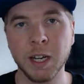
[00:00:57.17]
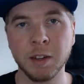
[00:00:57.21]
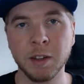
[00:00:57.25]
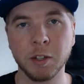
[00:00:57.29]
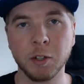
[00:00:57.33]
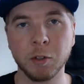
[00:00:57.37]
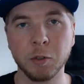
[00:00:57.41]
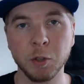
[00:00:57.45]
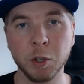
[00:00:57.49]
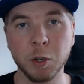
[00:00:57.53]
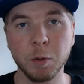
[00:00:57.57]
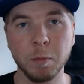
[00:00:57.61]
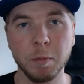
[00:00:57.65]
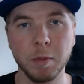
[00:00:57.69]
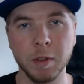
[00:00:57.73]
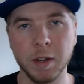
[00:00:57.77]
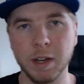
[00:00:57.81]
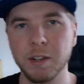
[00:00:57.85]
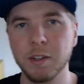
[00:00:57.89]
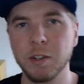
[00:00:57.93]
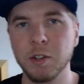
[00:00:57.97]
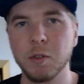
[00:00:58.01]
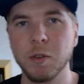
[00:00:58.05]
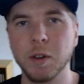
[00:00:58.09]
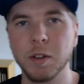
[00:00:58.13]
in the group than
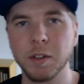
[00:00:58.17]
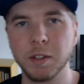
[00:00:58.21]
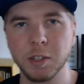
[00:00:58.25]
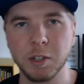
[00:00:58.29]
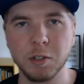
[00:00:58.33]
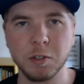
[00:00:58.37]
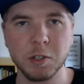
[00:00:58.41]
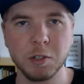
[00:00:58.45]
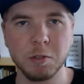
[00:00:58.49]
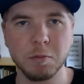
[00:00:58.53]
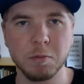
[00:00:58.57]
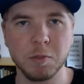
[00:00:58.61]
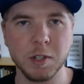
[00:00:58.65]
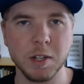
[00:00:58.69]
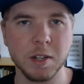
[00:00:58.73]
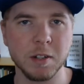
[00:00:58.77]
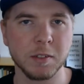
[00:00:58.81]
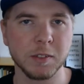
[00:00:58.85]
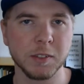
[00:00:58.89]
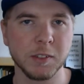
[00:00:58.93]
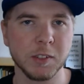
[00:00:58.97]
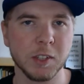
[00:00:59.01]
I do on the YouTube channel.